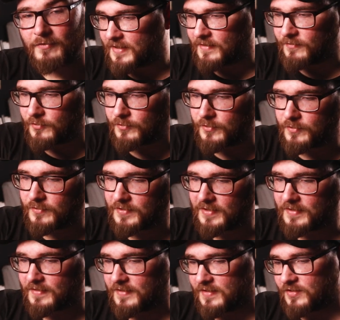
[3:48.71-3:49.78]
If you were
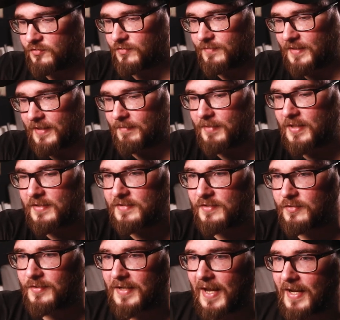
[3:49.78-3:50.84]
using the Stream Deck Plus,
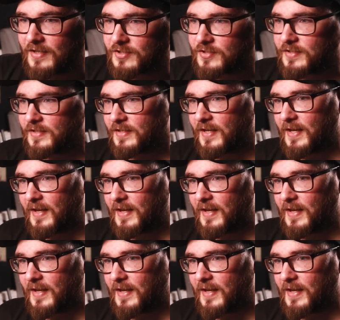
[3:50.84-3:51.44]
you can actually